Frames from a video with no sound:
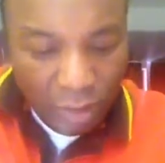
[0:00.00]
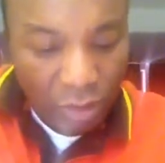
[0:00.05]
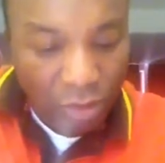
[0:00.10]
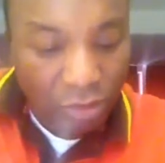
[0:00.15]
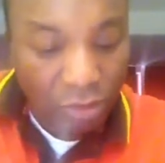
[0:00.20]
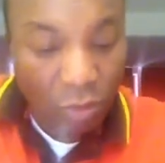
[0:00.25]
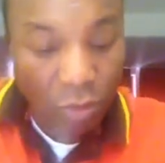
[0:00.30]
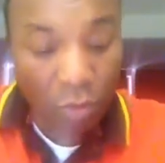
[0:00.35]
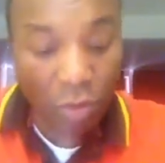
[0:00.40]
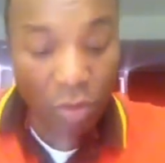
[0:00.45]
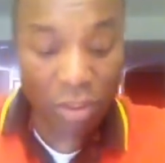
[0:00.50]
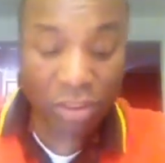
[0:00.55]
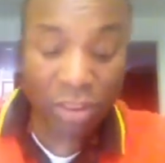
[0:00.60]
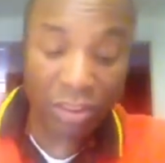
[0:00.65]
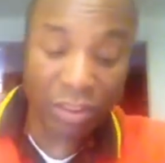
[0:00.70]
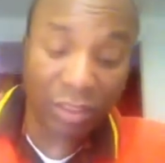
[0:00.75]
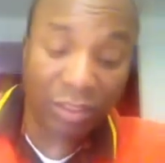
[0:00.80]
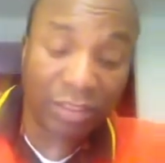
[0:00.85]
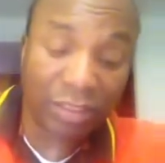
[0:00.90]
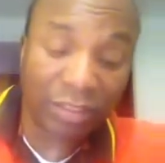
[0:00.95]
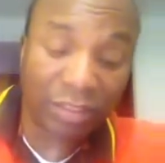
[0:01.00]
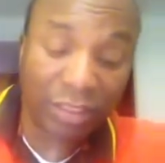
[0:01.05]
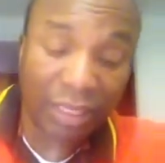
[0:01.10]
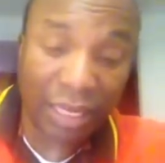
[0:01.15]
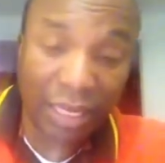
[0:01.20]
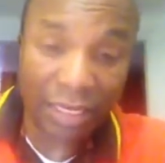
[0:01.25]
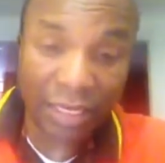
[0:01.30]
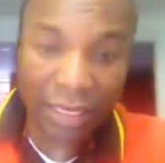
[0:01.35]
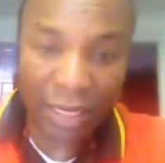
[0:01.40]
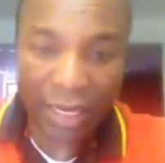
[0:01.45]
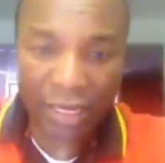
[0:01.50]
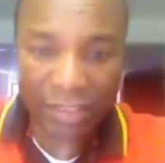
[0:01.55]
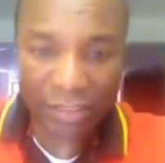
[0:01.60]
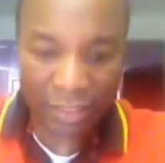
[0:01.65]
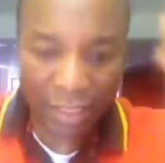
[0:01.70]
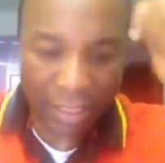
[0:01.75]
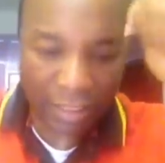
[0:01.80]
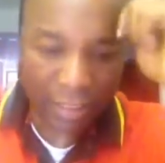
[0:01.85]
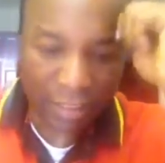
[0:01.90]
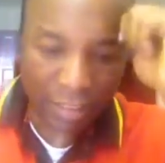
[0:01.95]
So what Jesus is saying here is
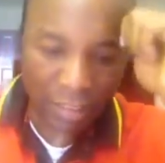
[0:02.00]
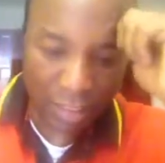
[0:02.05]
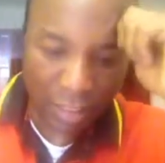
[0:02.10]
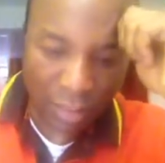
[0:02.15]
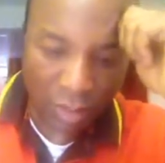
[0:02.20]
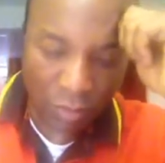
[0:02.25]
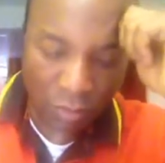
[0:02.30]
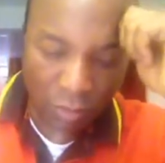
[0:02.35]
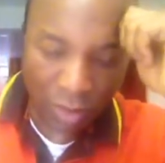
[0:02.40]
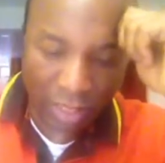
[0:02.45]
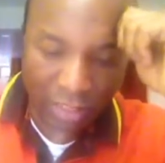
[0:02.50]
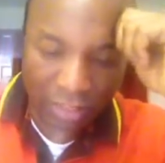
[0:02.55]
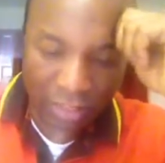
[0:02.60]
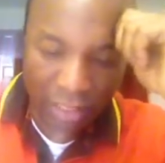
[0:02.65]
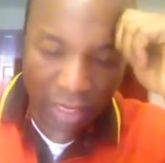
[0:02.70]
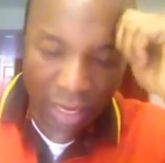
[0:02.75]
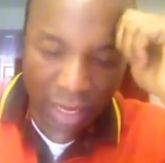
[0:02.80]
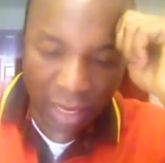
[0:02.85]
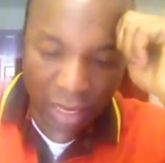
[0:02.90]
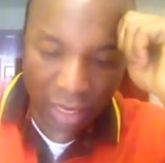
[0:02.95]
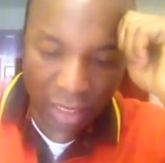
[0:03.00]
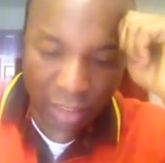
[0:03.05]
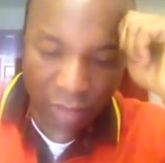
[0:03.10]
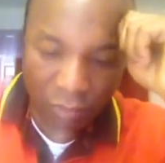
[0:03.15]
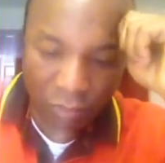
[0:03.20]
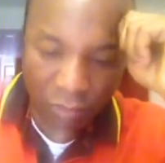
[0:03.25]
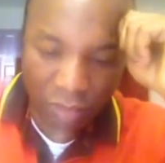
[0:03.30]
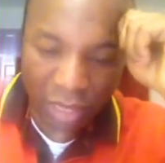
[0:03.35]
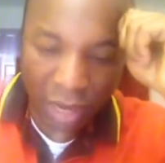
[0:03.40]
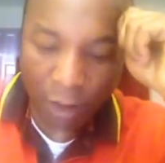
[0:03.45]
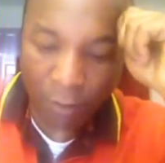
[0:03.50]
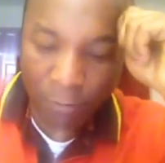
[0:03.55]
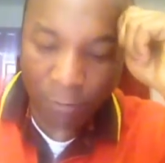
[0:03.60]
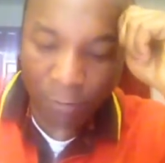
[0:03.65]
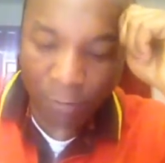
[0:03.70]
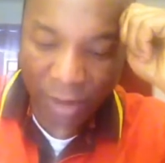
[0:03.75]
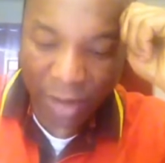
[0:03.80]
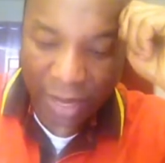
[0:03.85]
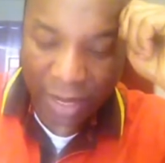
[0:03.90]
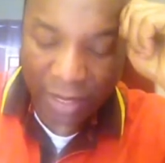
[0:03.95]
that when without
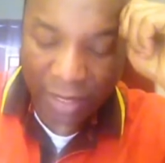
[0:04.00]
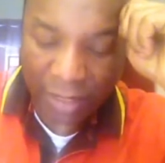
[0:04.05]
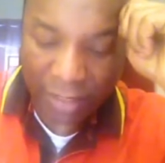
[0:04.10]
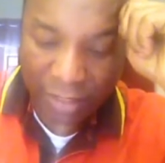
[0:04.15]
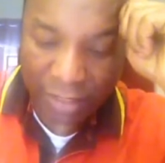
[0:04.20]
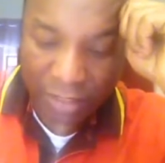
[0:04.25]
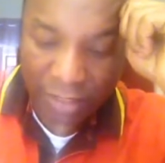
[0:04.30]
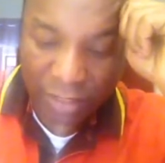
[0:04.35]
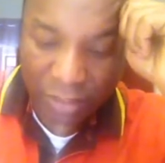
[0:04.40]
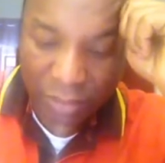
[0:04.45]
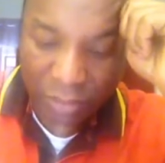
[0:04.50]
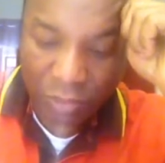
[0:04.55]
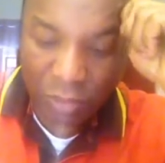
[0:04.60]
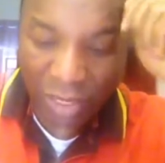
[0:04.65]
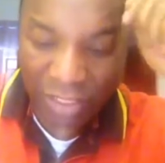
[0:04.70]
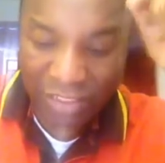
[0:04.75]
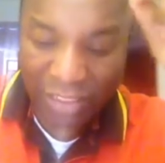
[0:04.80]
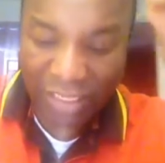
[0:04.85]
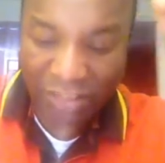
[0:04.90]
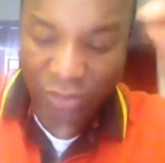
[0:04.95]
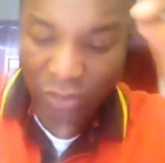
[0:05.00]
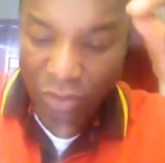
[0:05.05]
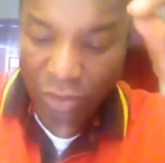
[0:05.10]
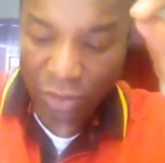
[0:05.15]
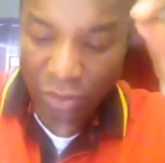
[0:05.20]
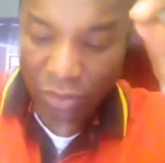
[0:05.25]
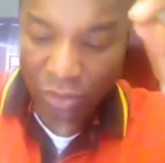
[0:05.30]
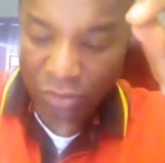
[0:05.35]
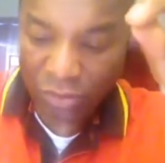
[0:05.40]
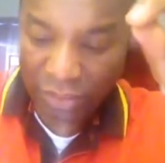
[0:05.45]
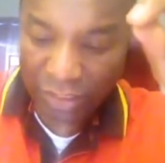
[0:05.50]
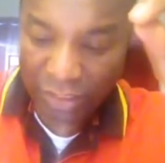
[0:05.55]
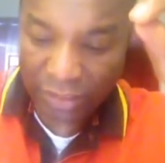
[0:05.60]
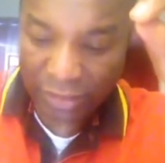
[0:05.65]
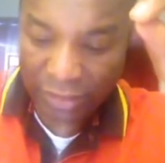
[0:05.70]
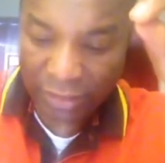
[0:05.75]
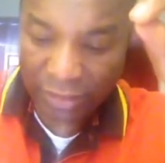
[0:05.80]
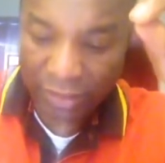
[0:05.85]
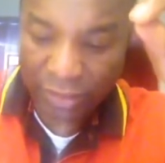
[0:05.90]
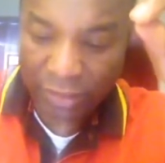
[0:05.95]
prayer, you enter into your
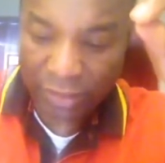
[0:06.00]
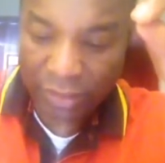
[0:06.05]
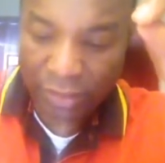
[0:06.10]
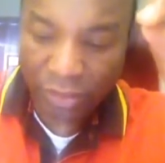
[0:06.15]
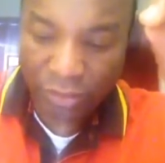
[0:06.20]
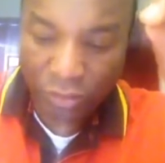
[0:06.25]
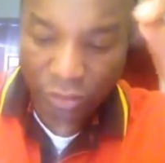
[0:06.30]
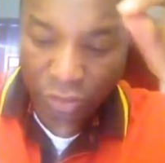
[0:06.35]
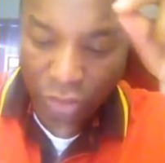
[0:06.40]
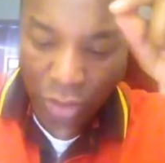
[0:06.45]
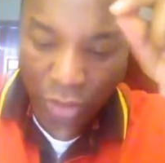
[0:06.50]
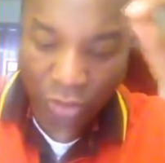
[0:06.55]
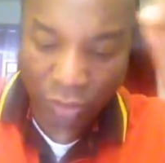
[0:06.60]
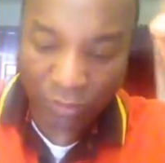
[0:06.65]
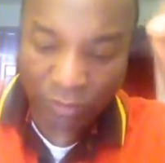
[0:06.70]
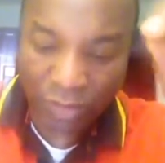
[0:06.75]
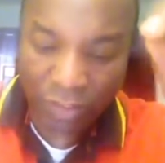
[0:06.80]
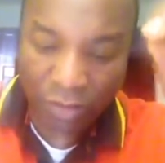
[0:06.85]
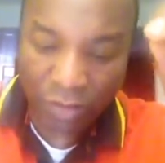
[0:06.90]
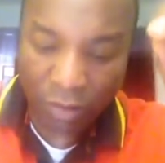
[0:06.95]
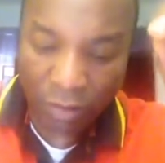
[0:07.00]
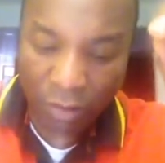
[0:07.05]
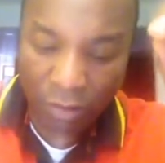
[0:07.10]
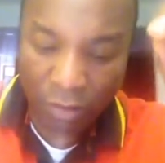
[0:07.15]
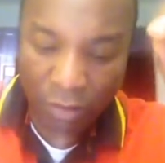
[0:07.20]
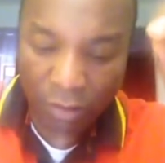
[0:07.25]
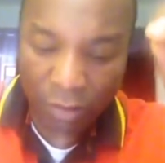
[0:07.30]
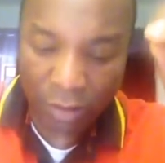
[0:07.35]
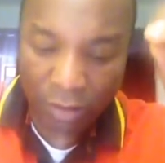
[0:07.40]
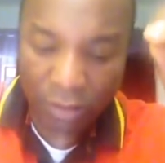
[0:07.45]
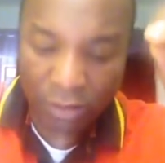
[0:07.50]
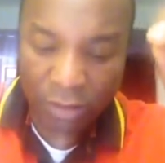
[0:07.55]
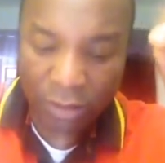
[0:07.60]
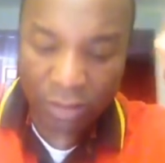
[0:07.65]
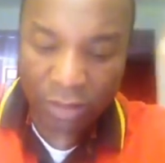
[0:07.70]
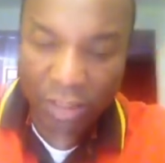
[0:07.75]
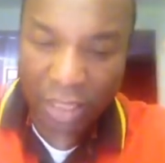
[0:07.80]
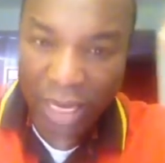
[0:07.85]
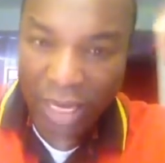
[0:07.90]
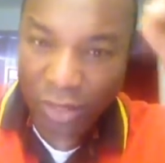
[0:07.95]
closets, you shut up the door,
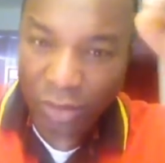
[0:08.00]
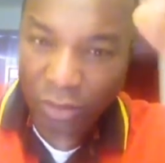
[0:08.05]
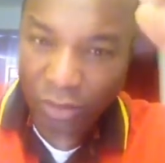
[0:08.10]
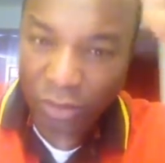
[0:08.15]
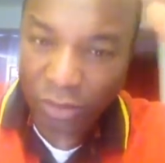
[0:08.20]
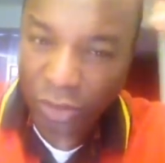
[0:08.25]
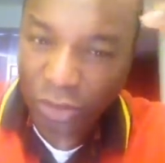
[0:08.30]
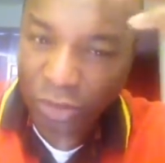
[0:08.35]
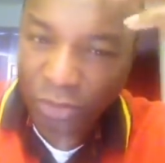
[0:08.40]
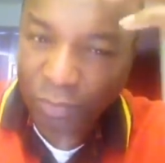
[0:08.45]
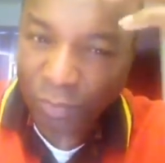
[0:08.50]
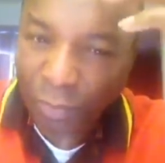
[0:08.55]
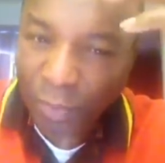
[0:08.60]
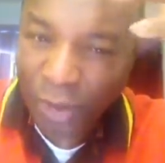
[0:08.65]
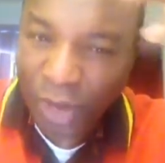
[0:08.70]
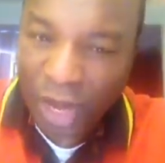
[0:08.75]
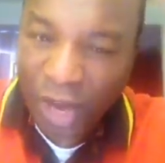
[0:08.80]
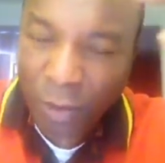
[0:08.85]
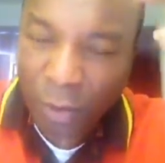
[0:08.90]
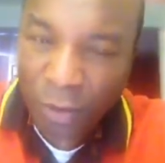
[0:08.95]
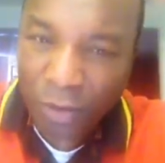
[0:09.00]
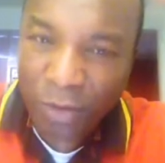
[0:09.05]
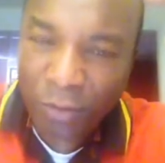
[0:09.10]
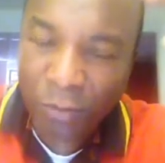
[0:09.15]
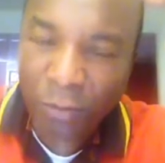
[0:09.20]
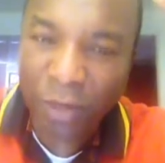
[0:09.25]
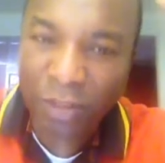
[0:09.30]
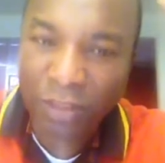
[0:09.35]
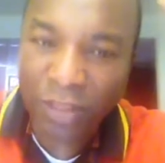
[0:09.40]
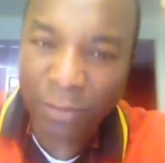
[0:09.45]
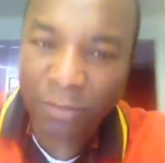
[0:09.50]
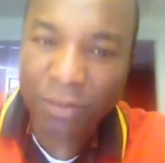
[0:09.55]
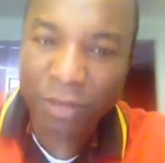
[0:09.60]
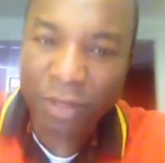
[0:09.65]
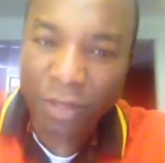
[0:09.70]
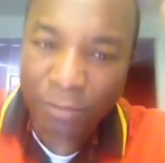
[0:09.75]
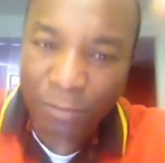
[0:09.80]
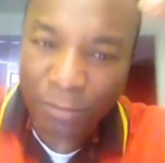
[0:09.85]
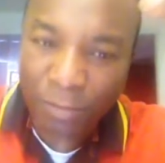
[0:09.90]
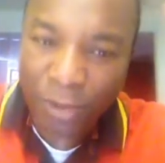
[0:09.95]
then you just pray with him.
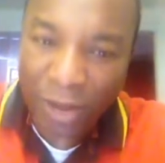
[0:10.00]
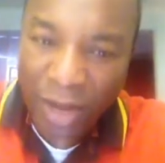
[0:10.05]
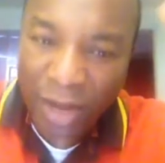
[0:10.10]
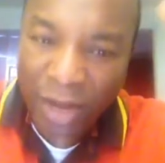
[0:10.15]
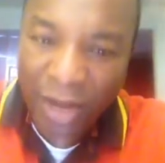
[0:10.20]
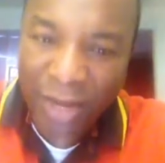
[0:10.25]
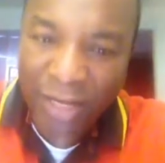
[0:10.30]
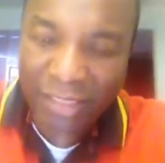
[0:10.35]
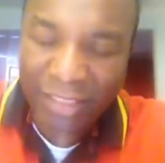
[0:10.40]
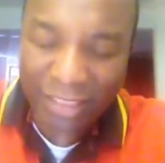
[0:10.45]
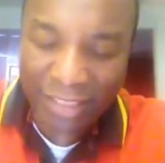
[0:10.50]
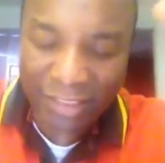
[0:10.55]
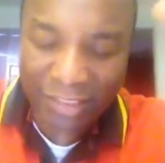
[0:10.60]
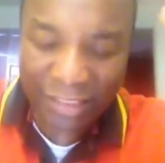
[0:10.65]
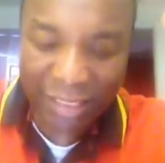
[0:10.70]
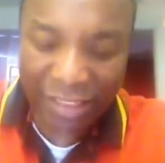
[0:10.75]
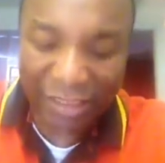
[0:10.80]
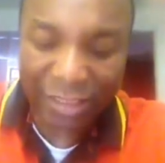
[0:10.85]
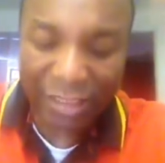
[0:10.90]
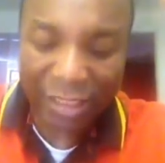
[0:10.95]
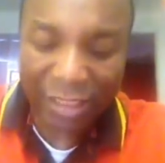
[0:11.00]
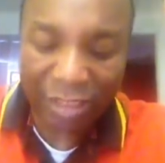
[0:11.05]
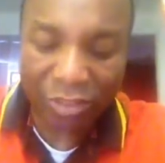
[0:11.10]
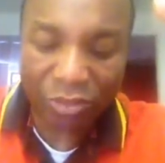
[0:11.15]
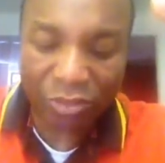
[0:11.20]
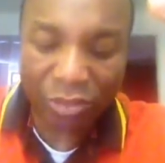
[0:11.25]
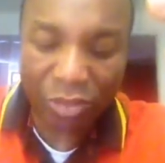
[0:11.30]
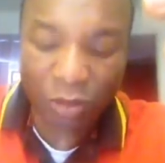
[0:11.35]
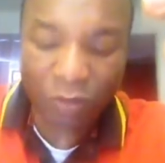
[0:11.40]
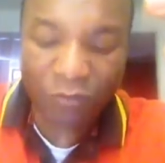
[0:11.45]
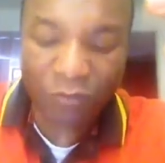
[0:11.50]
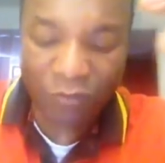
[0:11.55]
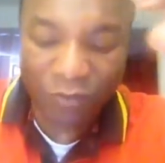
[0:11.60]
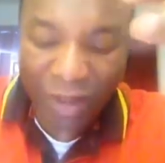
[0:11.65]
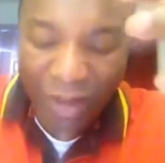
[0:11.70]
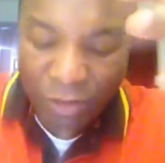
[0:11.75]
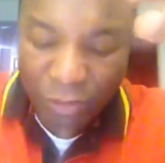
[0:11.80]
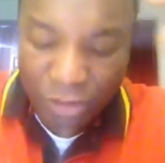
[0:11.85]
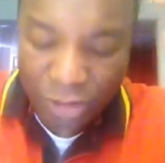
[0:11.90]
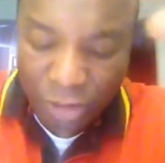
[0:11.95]
Prayer in this sense is your
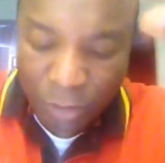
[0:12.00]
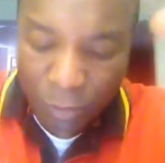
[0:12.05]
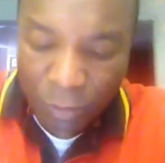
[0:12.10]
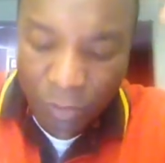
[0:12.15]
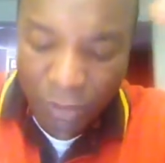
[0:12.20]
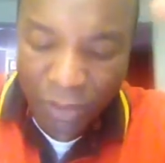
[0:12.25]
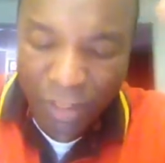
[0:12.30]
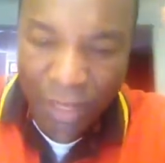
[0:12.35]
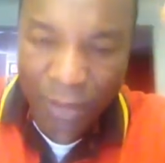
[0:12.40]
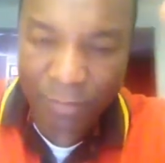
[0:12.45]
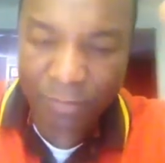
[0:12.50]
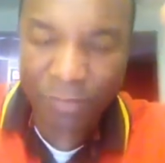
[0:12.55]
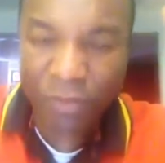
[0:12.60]
fellowship with him.